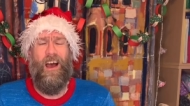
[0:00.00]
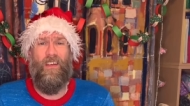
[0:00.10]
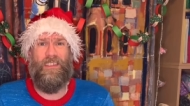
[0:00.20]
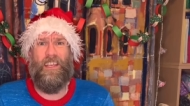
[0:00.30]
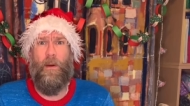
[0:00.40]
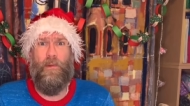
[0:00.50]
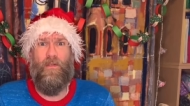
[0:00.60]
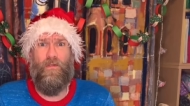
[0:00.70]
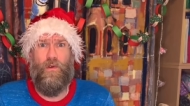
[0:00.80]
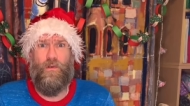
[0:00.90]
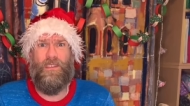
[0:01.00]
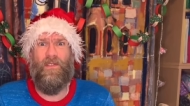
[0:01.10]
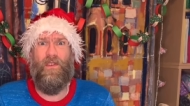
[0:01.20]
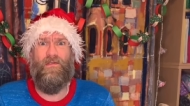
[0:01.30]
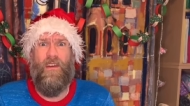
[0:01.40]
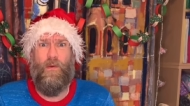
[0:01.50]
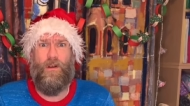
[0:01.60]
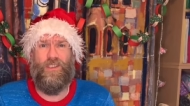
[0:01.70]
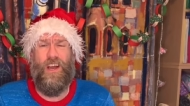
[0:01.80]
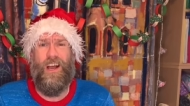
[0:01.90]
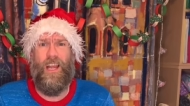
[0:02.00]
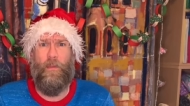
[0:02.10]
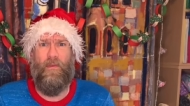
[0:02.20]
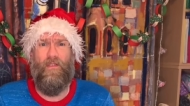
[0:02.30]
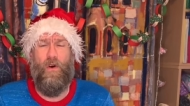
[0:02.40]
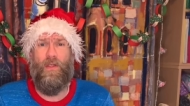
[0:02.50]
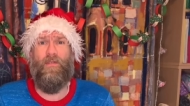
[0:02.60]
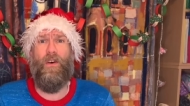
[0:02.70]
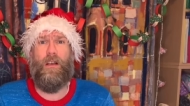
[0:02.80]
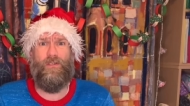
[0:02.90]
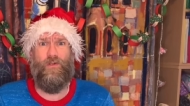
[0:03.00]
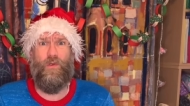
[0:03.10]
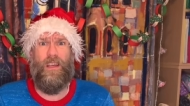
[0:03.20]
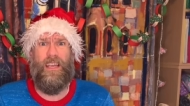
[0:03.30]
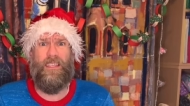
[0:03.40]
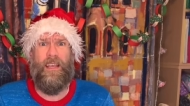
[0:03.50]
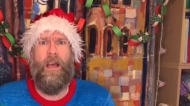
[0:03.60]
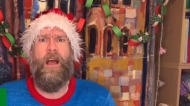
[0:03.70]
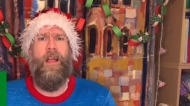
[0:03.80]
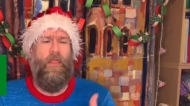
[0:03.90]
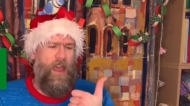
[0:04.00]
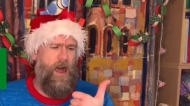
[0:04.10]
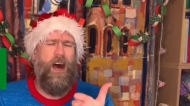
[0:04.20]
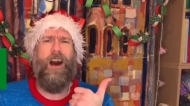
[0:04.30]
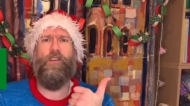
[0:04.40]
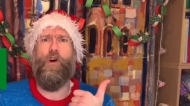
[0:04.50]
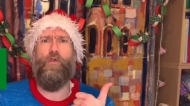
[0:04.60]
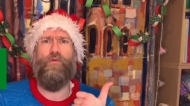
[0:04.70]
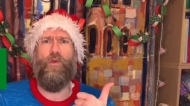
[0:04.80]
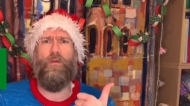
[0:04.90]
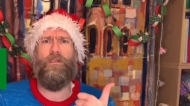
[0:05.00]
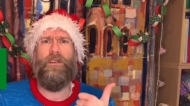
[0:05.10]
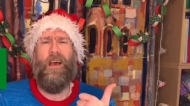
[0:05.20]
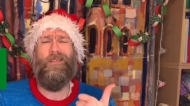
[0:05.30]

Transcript: there's a couple of rules if you've never watched art club before. The first rule is there are no rules.